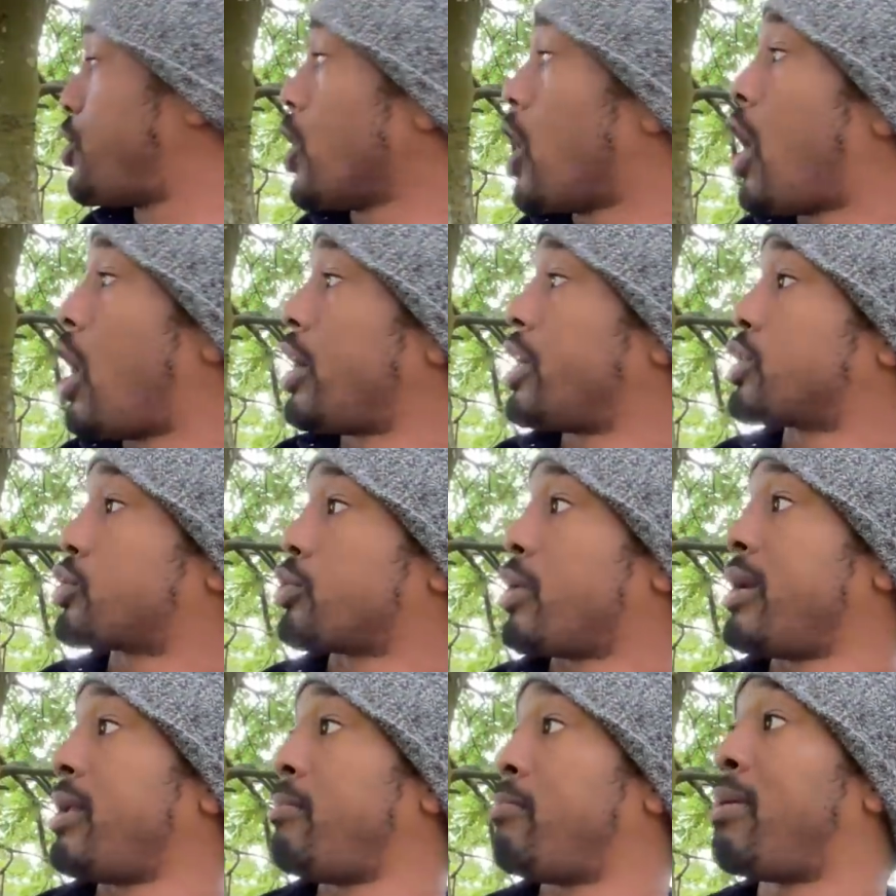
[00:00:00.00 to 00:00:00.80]
dog is
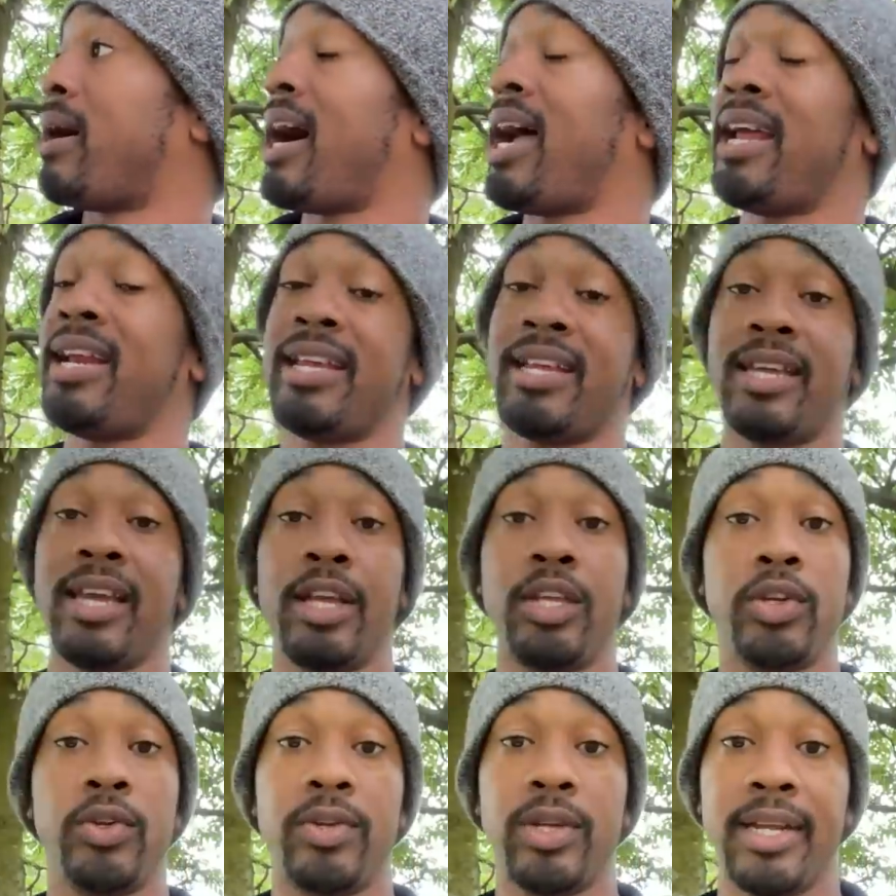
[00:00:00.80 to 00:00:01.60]
running by and
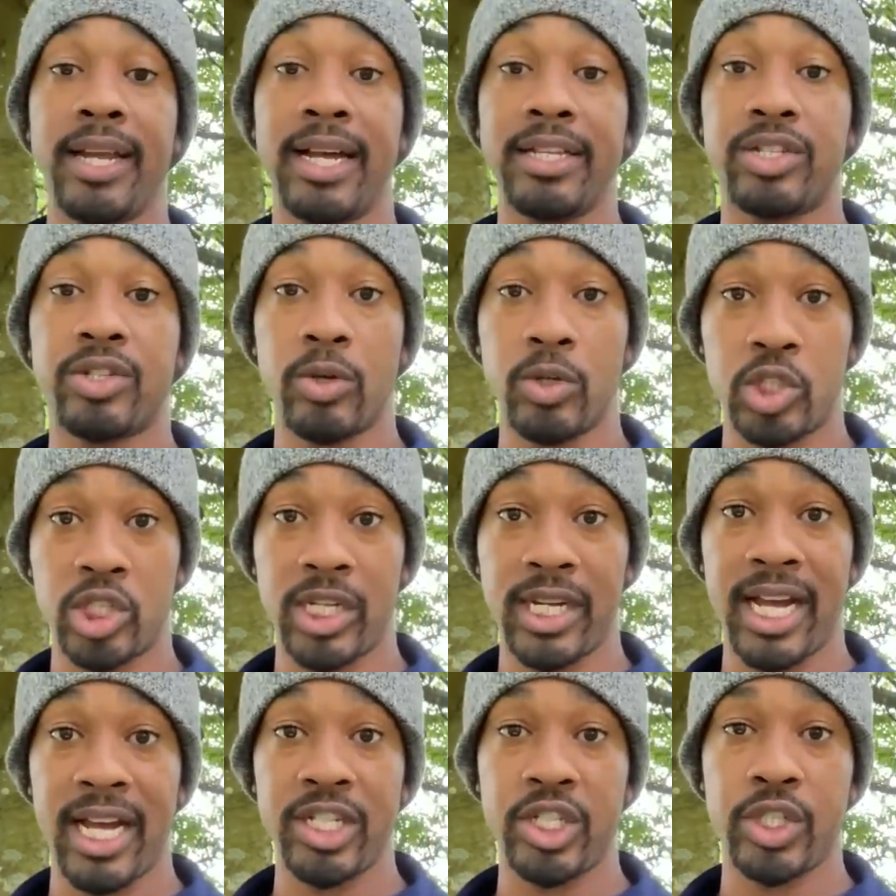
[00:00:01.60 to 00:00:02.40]
again you did not
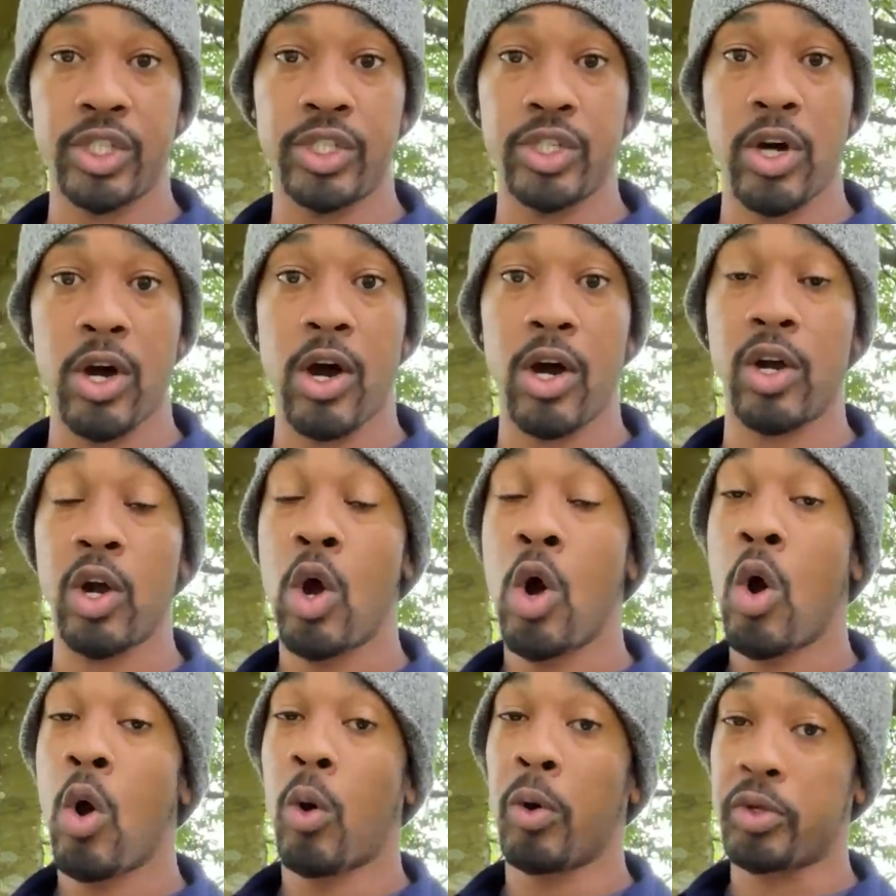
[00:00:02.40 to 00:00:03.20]
socialize your dog
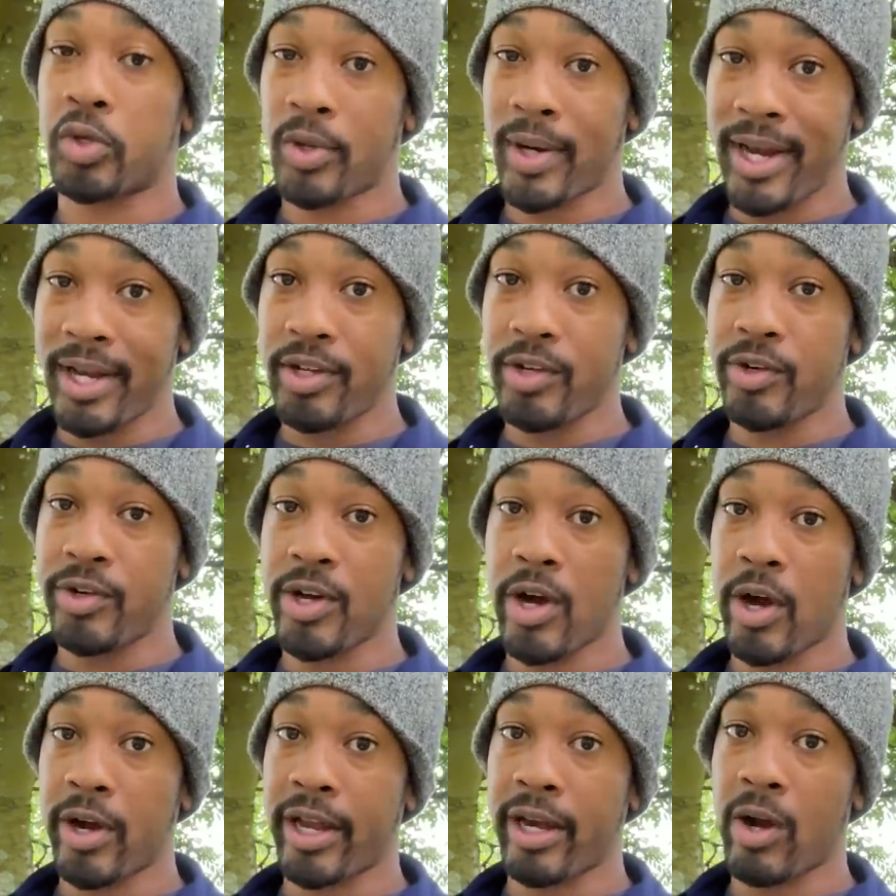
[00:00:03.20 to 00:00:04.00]
or train your
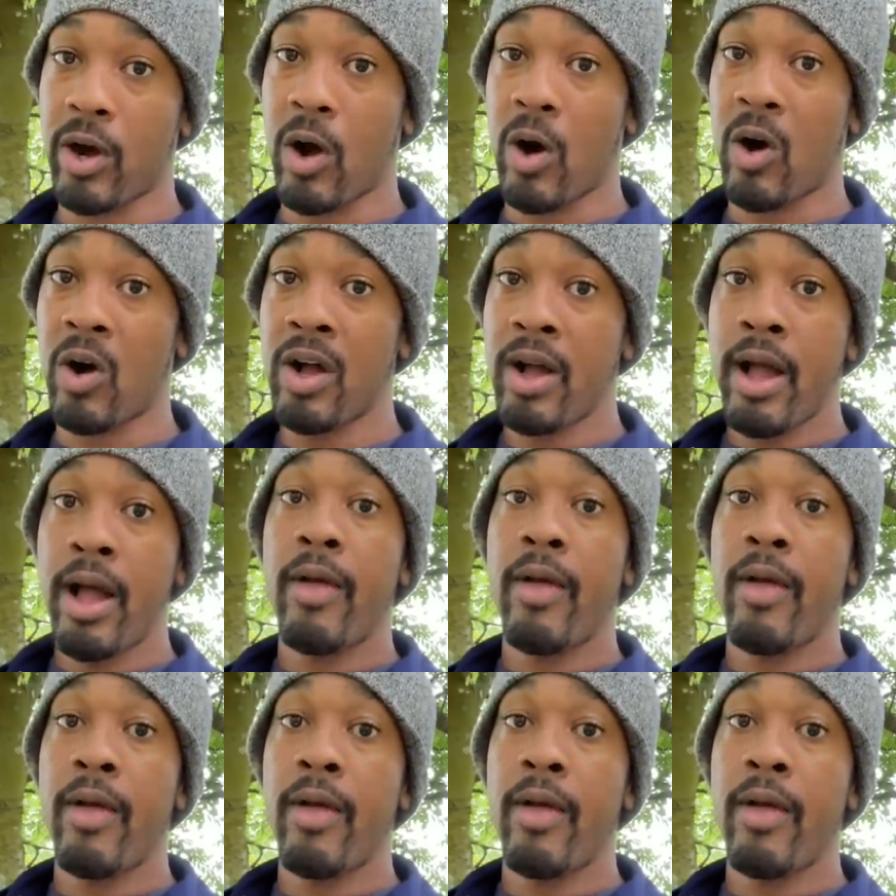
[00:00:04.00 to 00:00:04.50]
dog at all